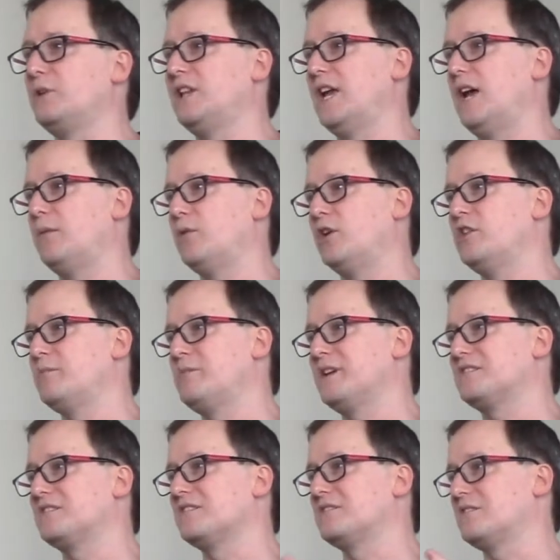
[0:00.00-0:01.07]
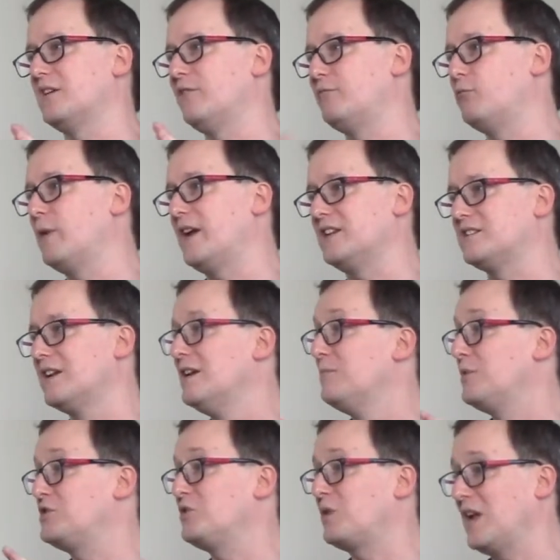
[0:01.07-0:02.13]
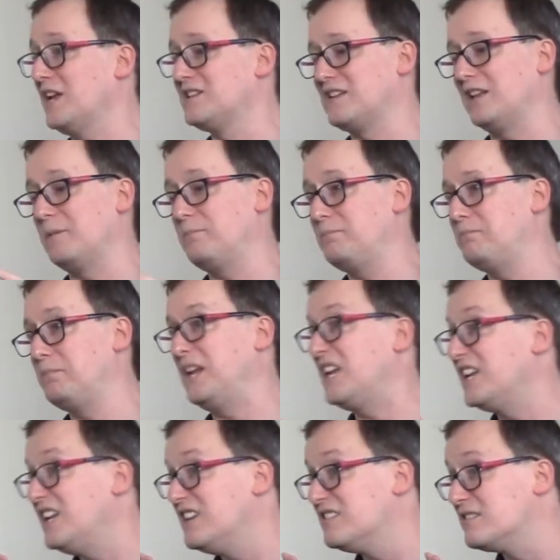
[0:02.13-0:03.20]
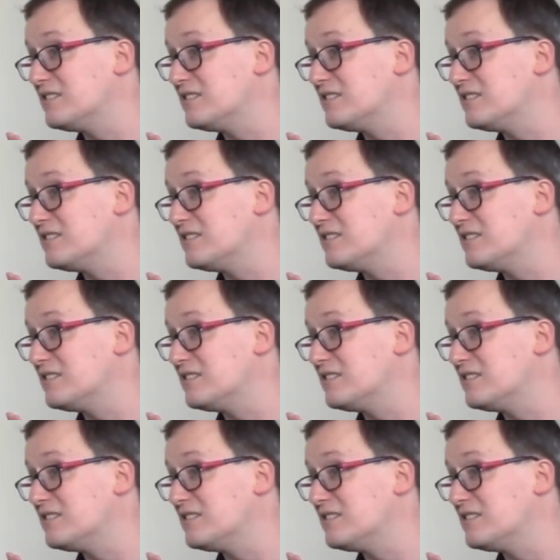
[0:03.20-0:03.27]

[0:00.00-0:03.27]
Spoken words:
a lab on the basis of weight, but you can tell a Pekingese.